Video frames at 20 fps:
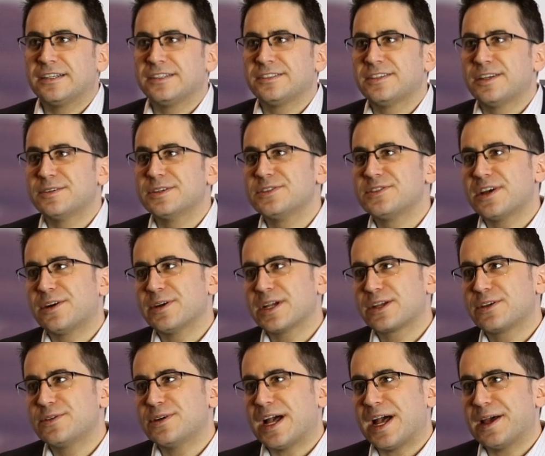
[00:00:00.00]
So
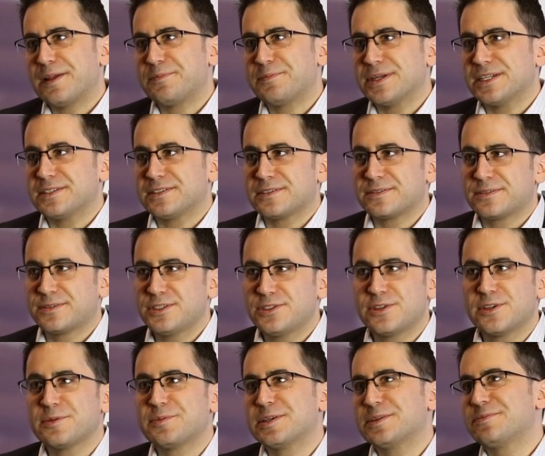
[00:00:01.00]
Ezoic, who had been
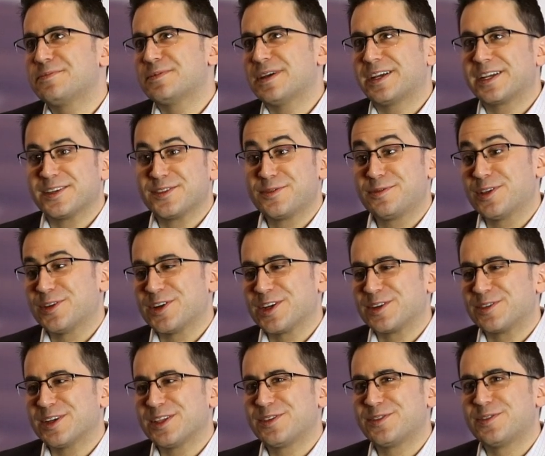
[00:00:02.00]
sort of, I guess,
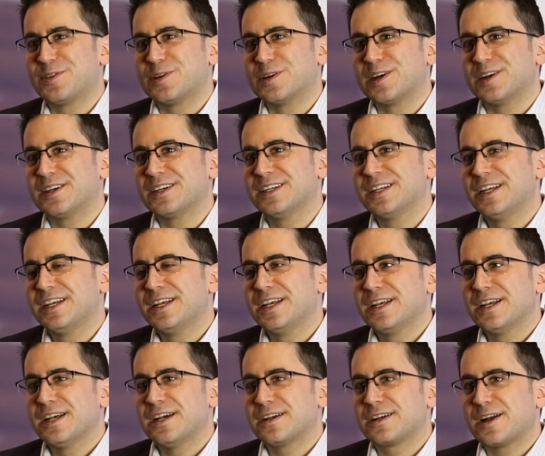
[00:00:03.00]
flirting with for
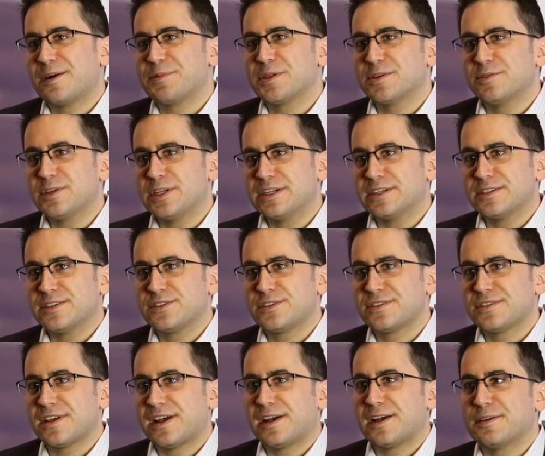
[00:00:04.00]
a couple of
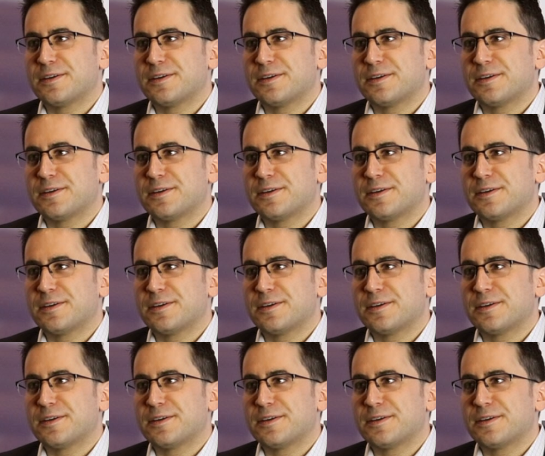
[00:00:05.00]
years,